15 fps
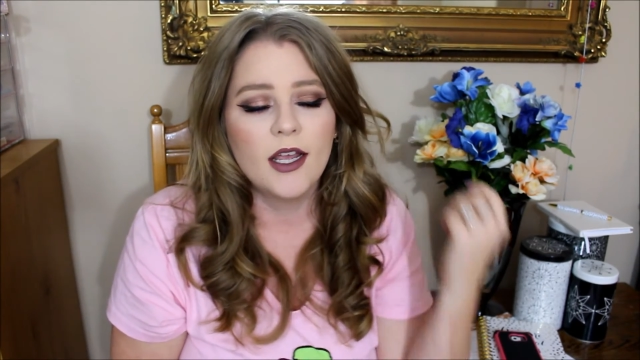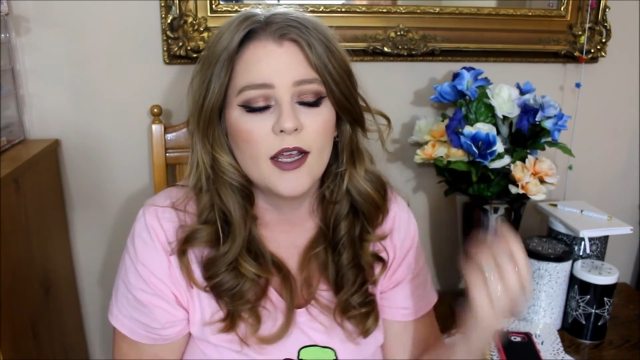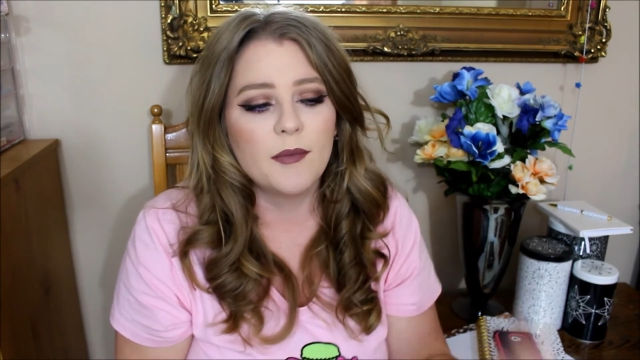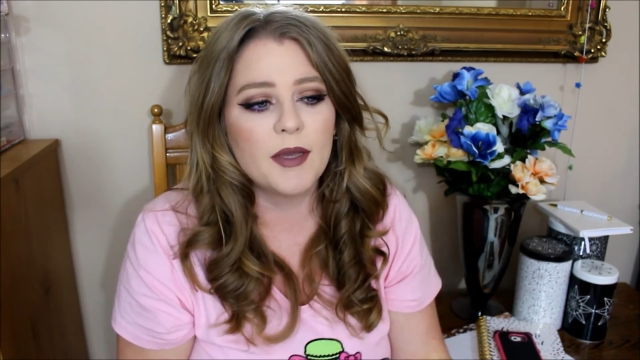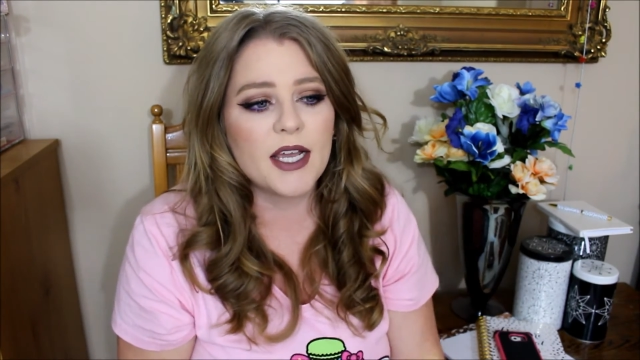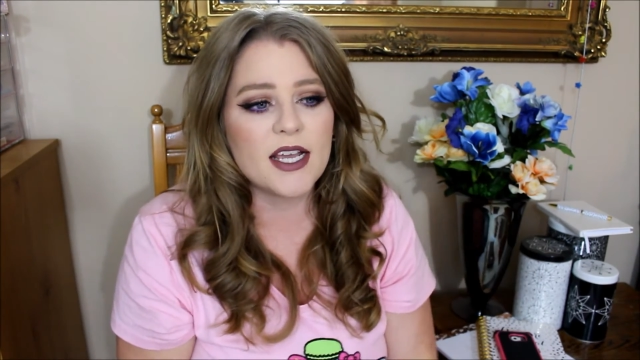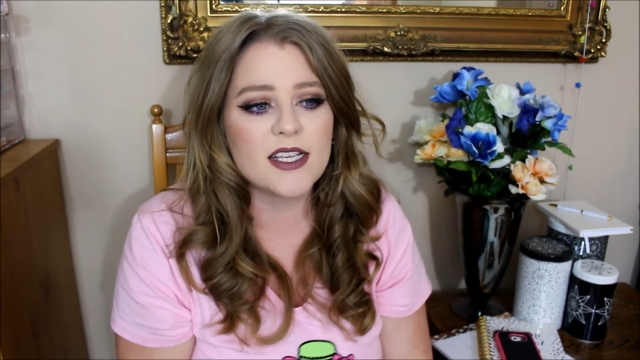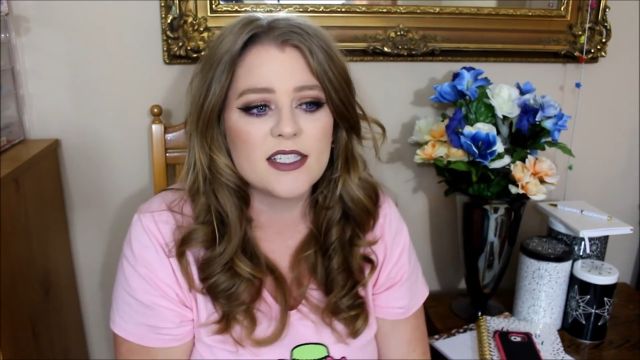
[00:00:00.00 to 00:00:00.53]

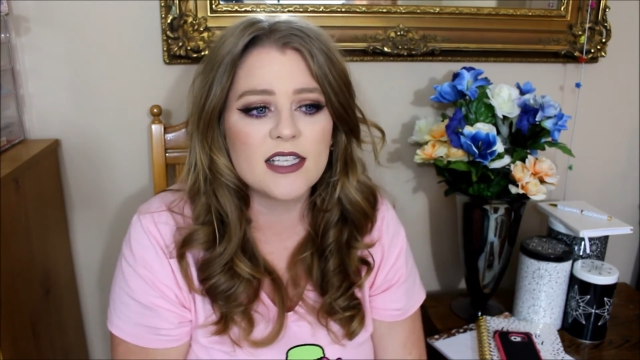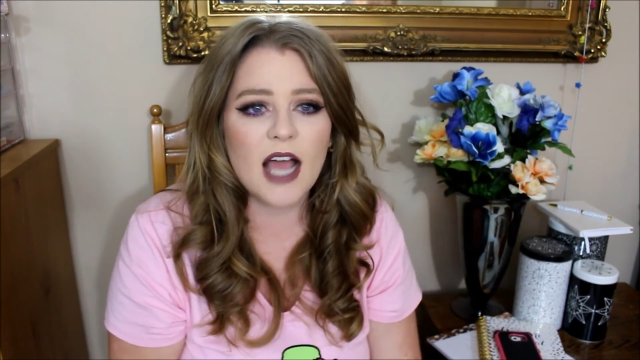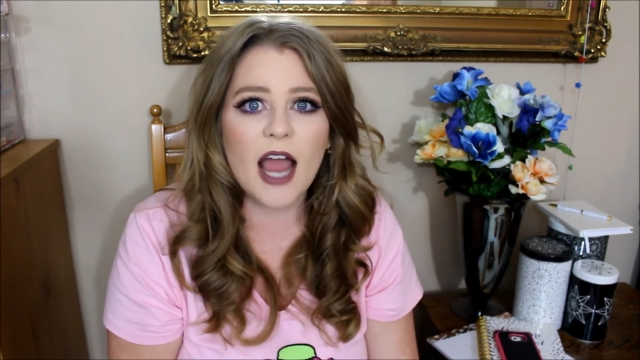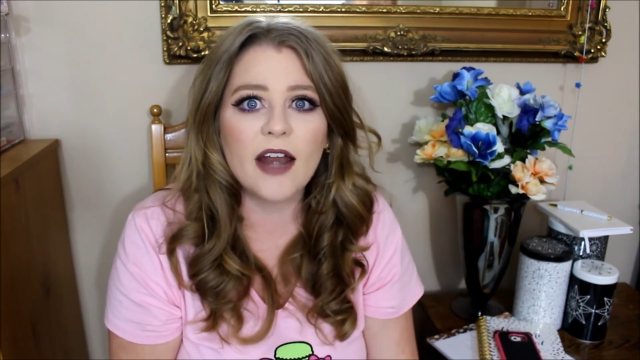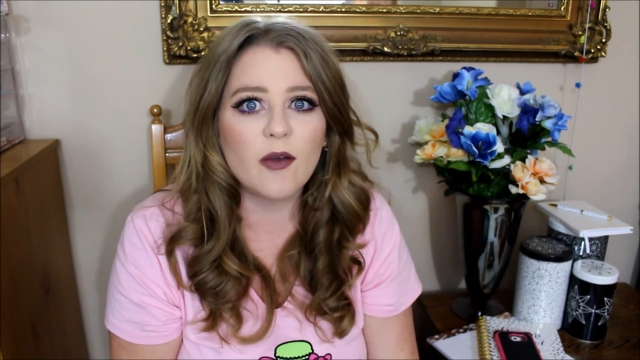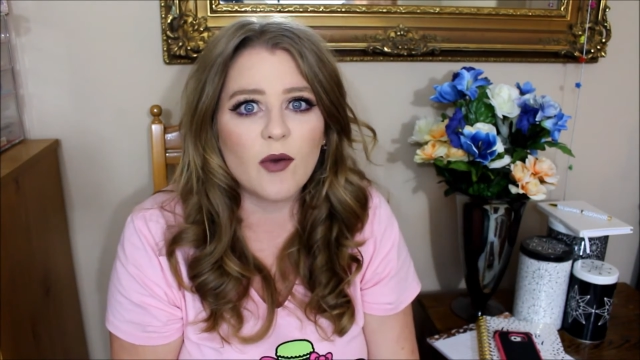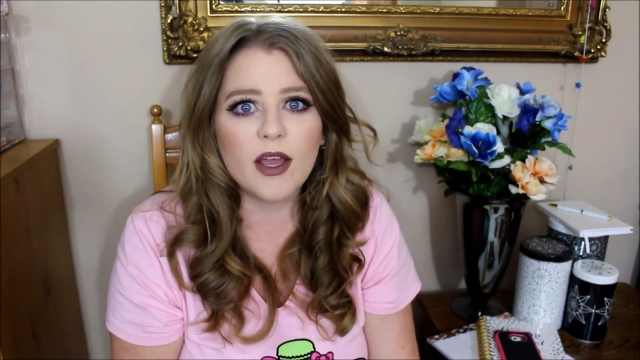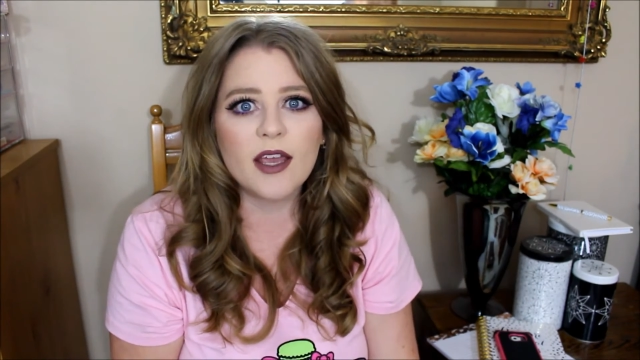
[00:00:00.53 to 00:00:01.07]
because I
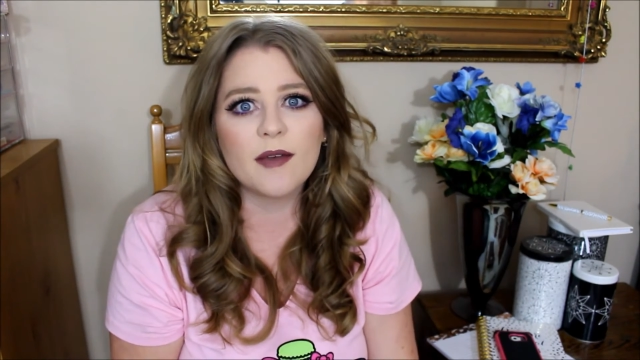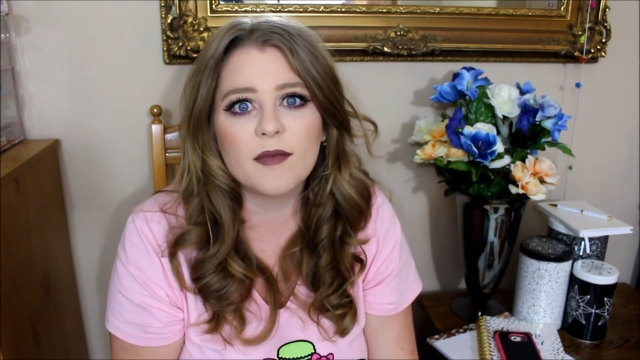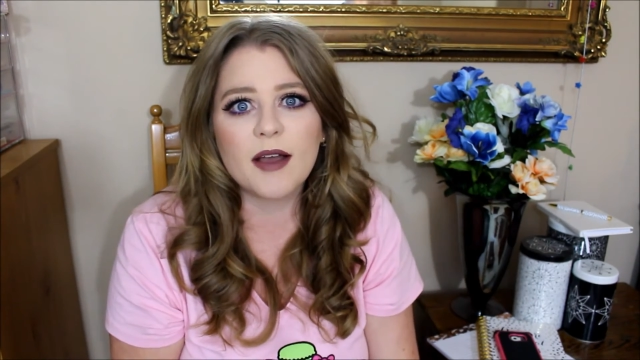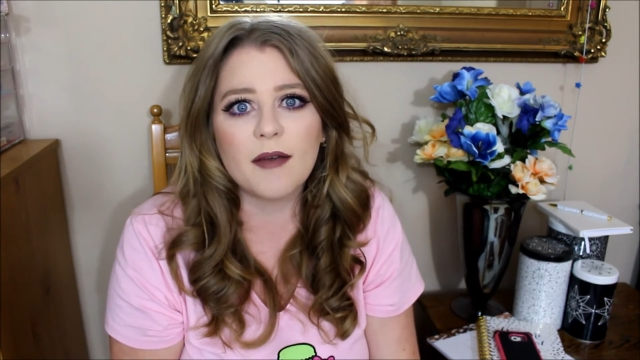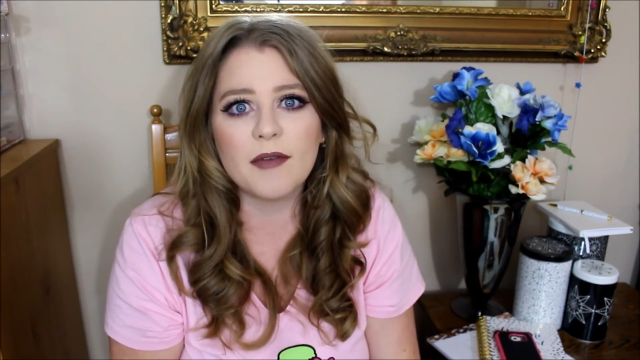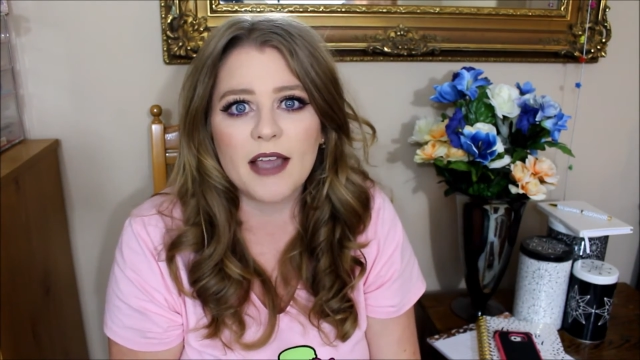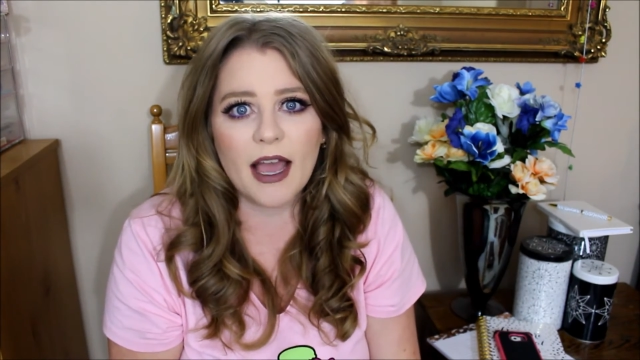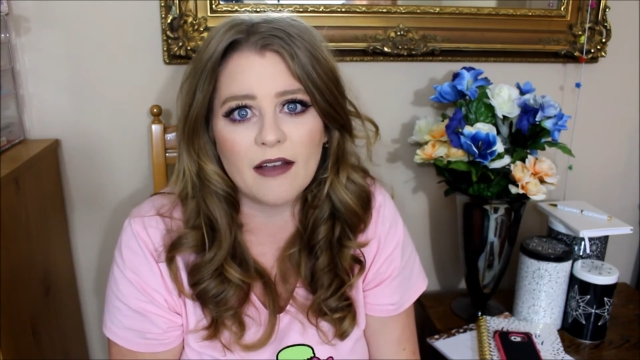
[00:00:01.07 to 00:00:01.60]
didn't want him
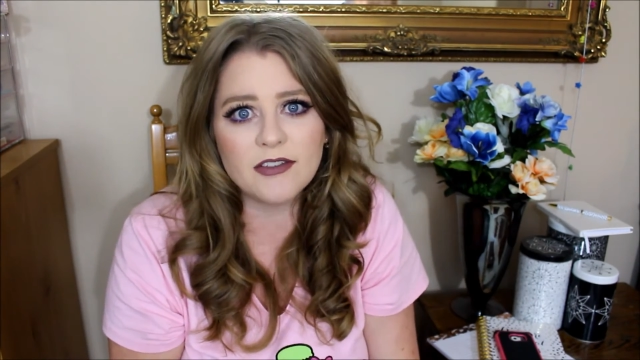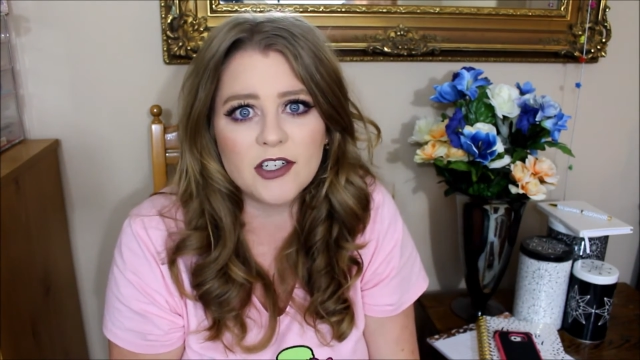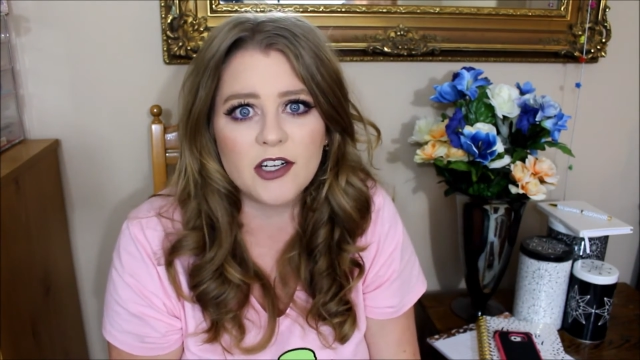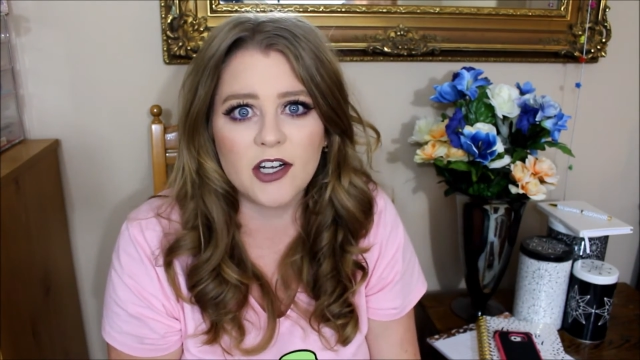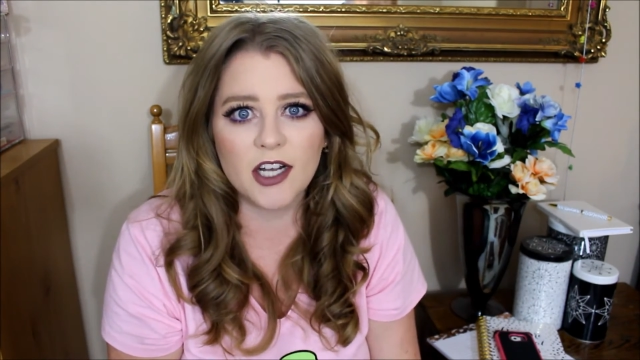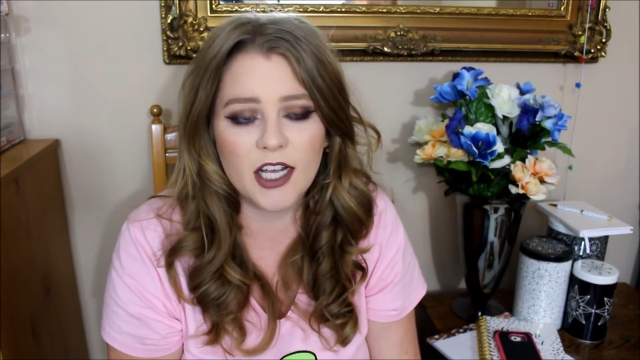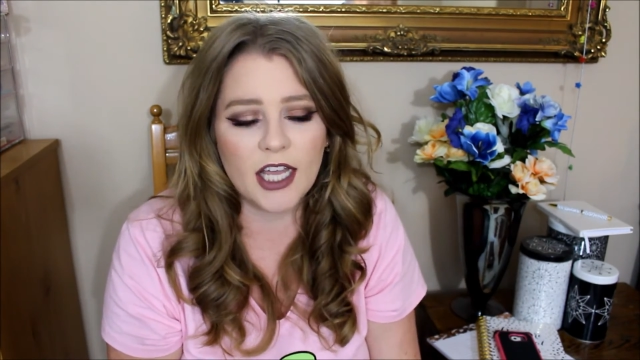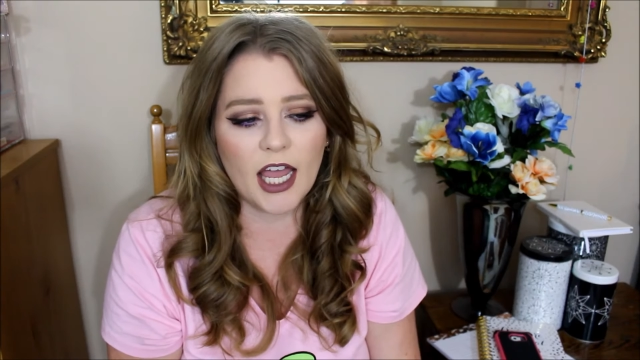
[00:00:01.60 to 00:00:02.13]
coming after
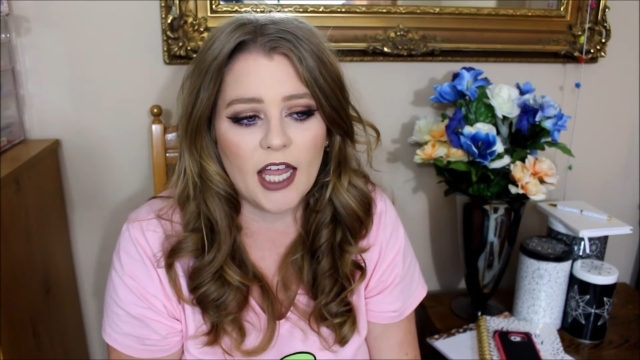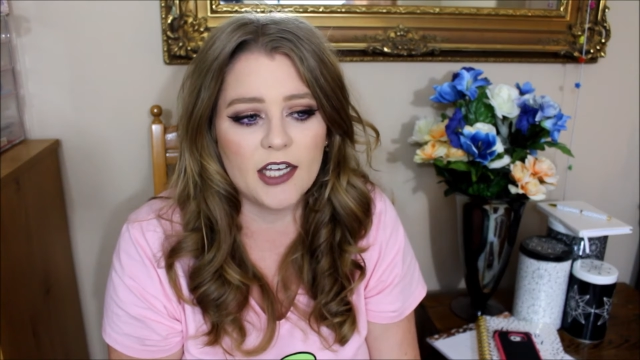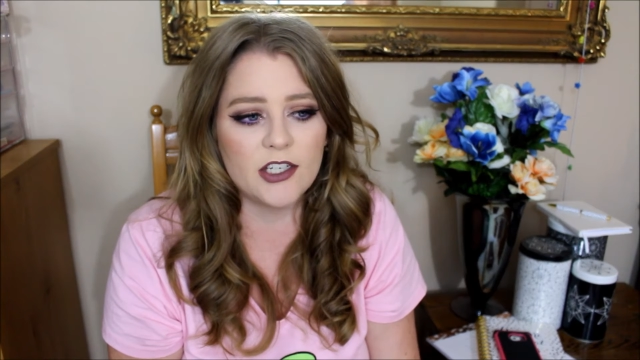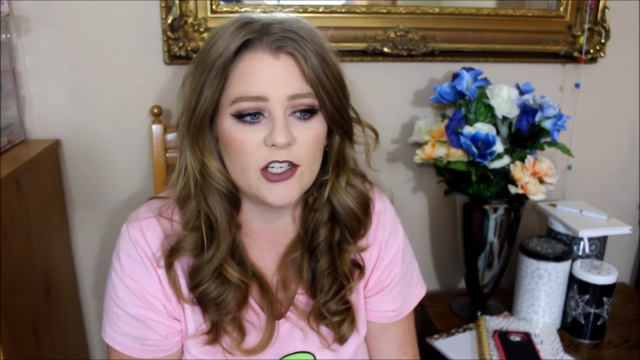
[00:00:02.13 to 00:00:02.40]
her again,